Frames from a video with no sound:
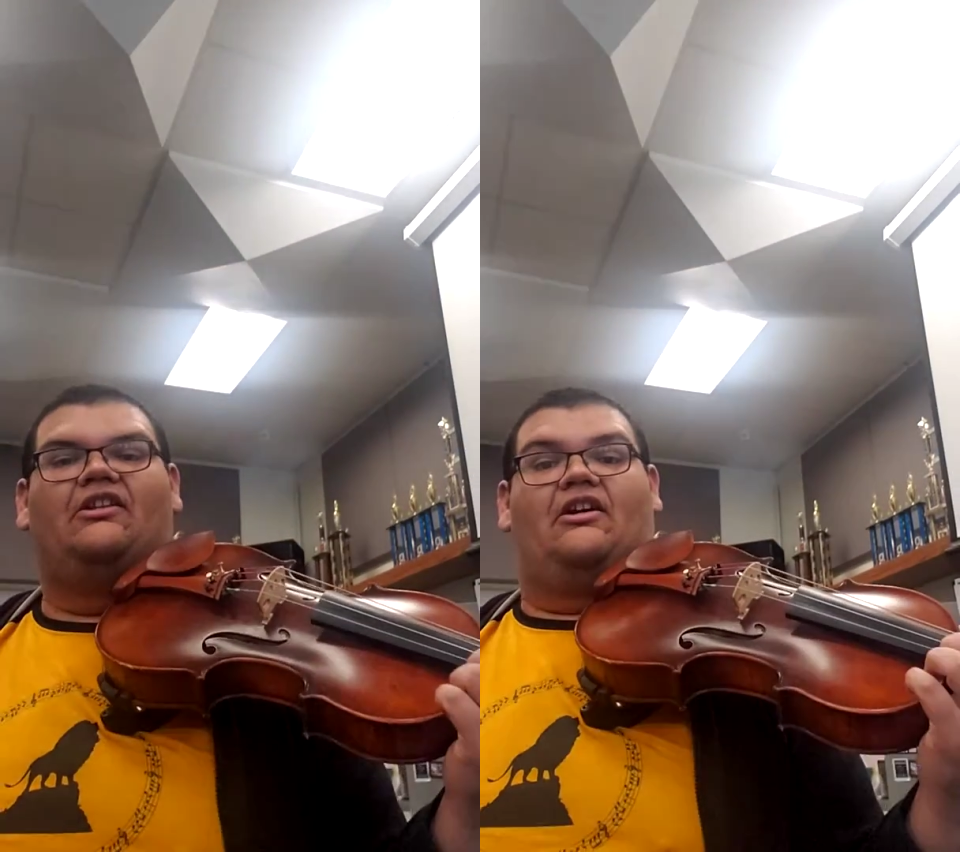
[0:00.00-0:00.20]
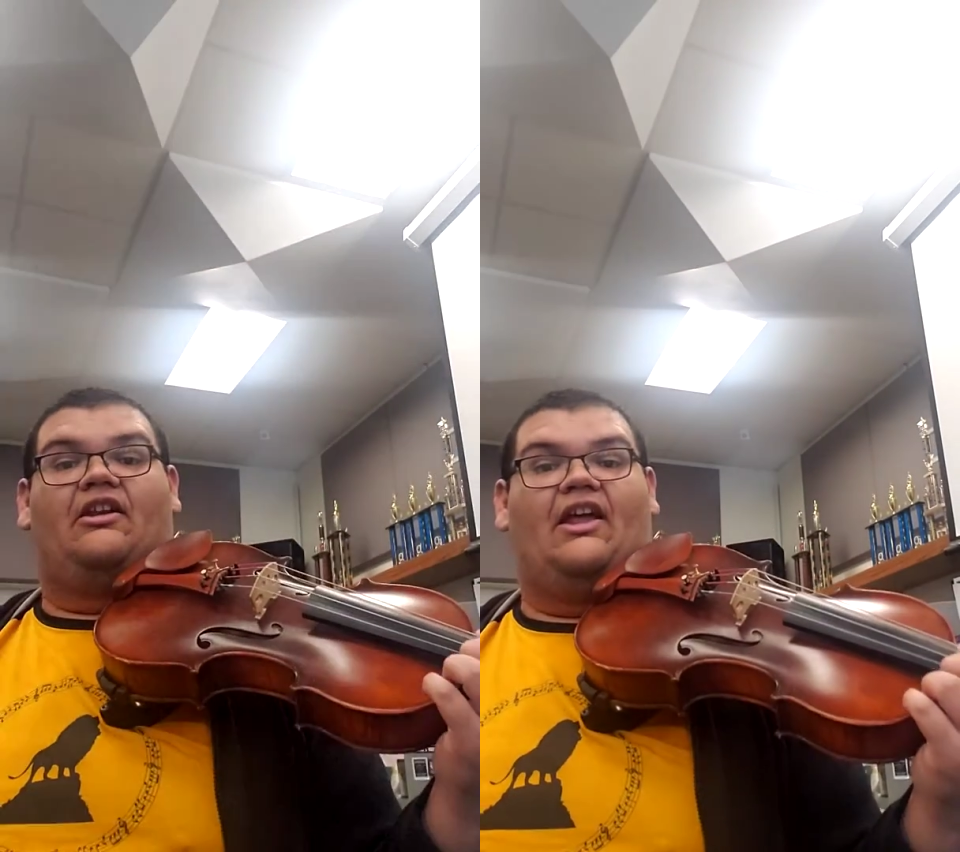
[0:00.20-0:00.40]

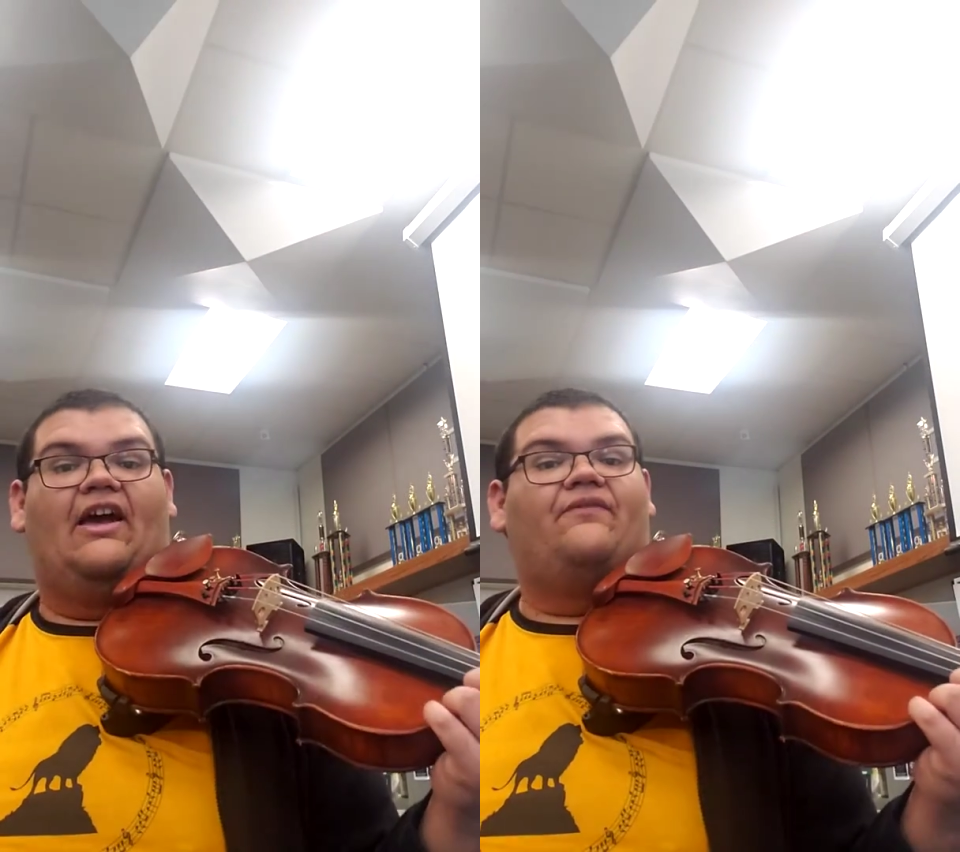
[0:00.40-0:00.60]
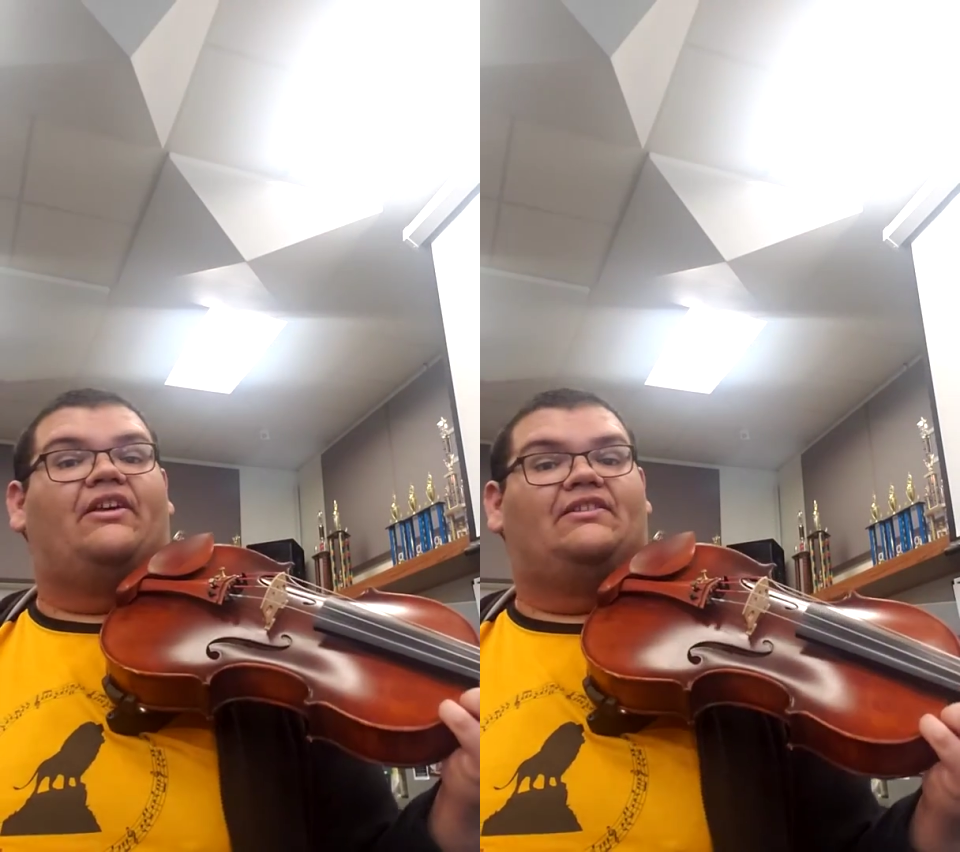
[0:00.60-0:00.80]
Dotted
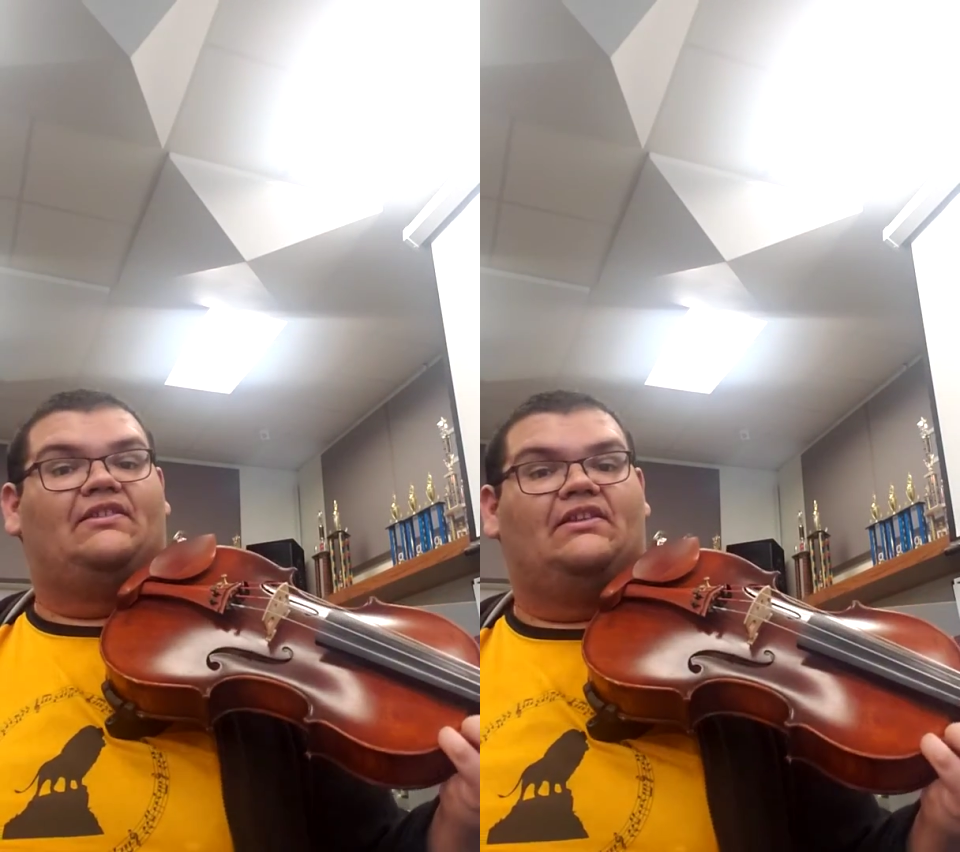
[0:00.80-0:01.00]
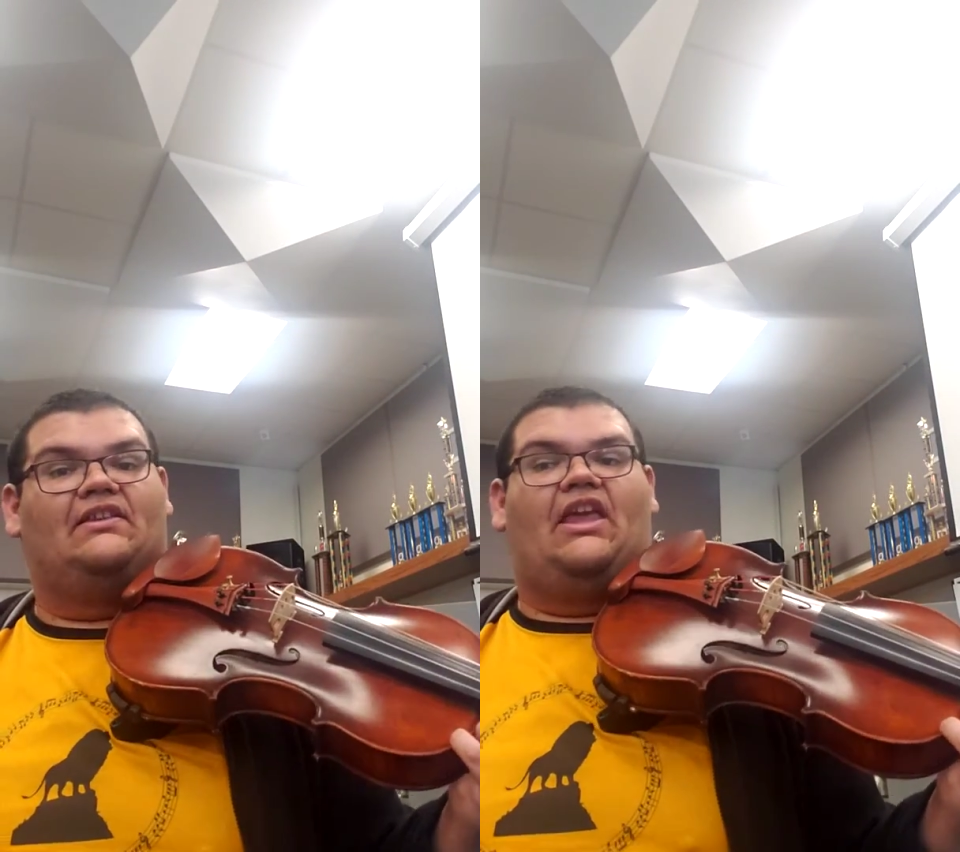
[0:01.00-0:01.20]
half has
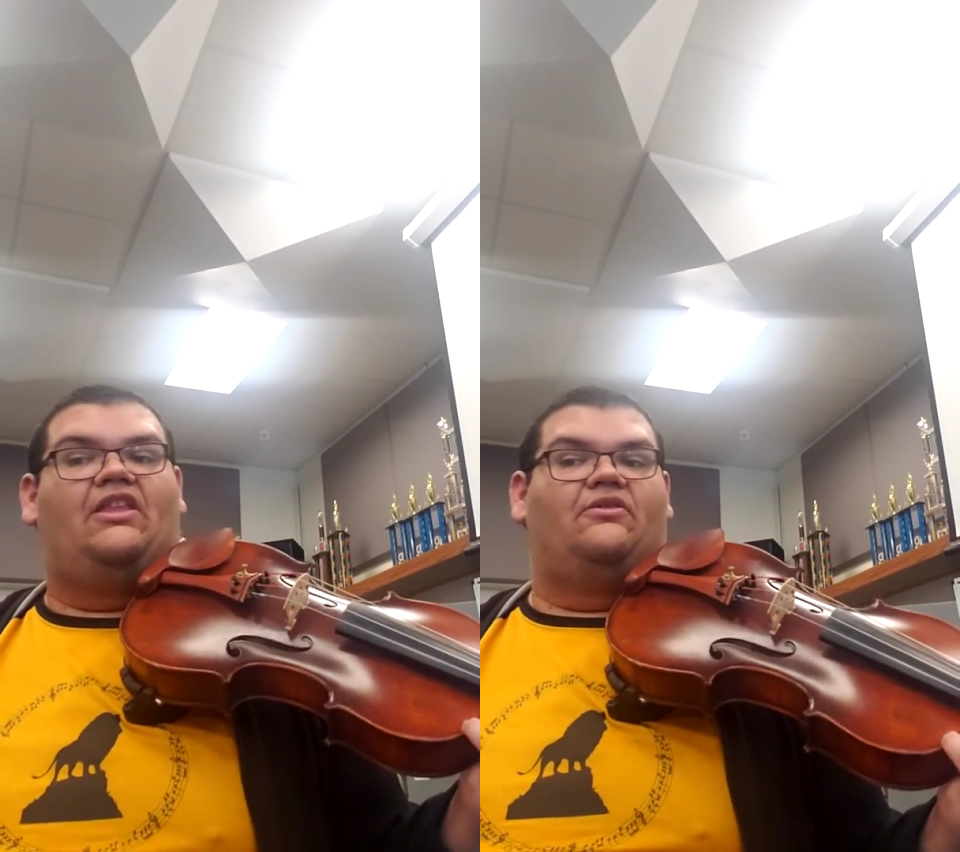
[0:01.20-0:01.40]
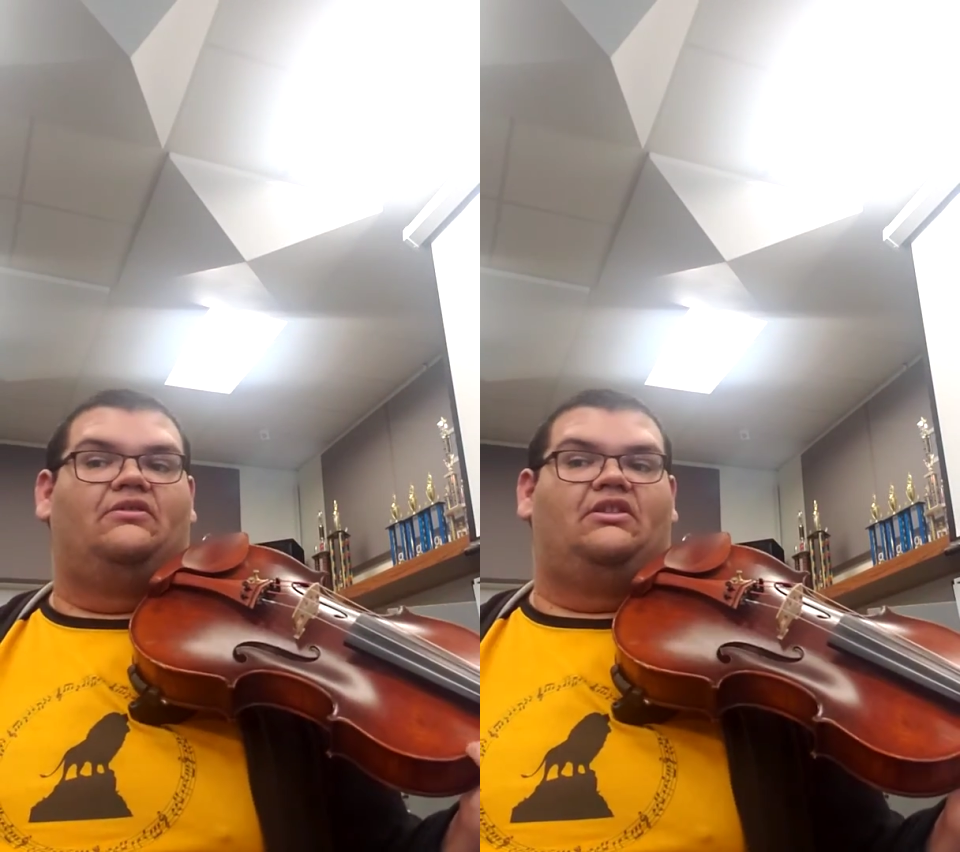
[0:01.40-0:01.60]
6
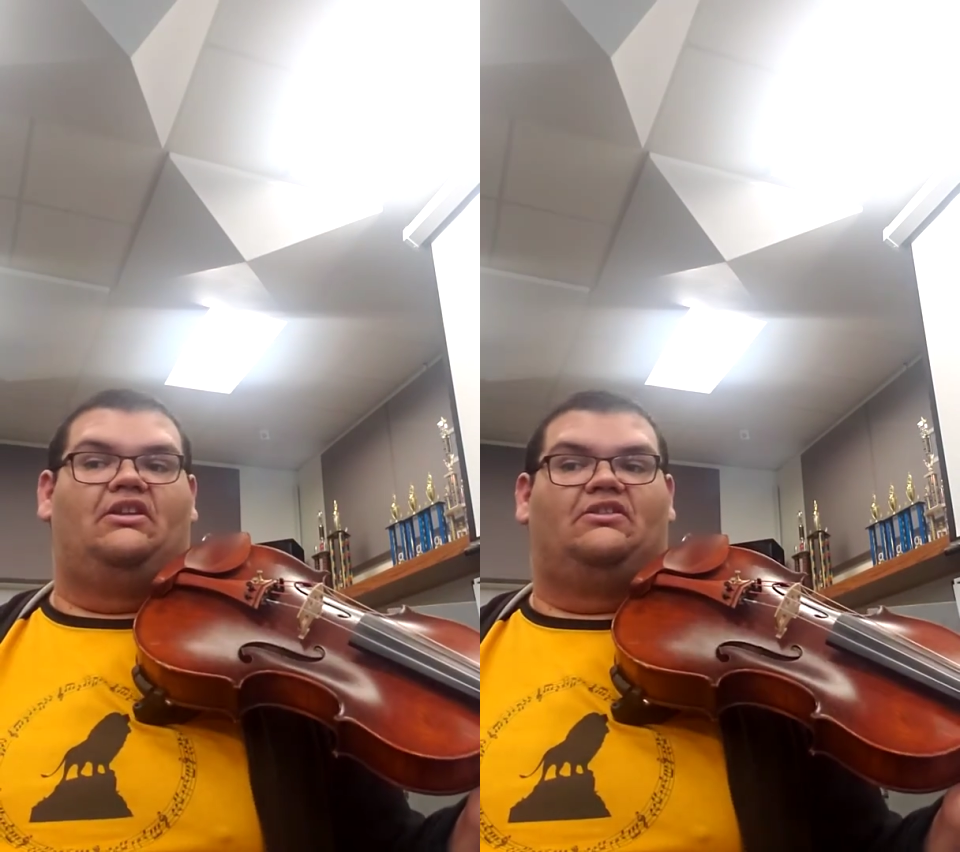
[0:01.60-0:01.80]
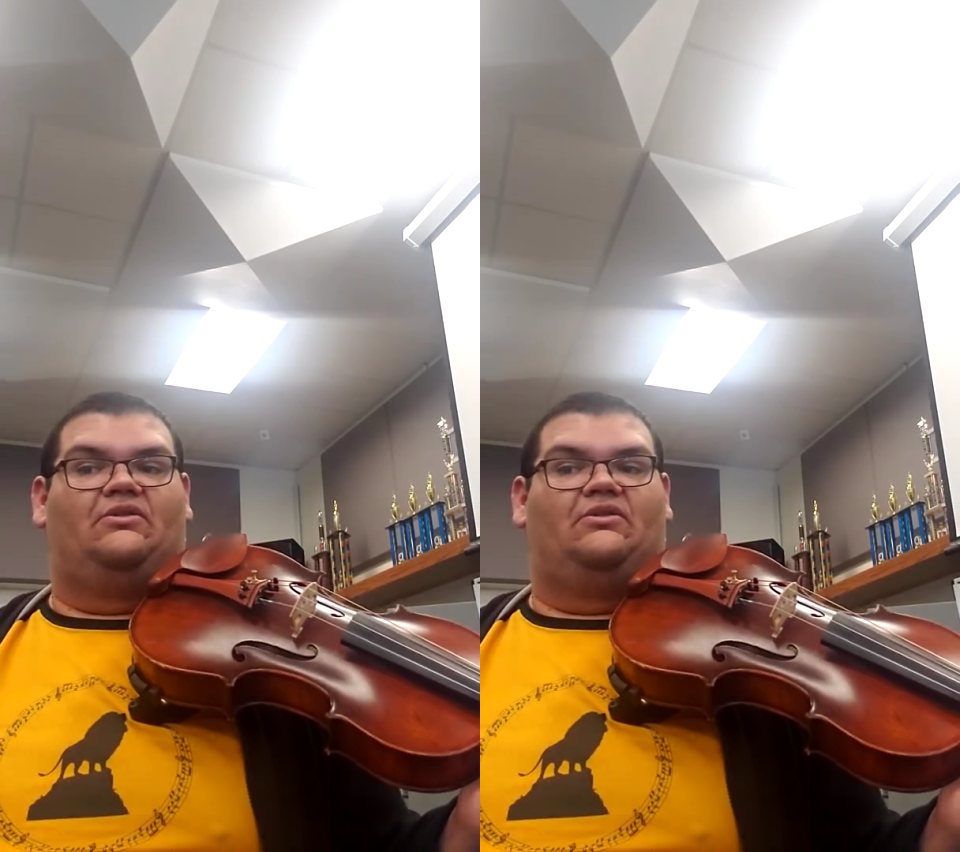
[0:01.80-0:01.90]
8th notes in it,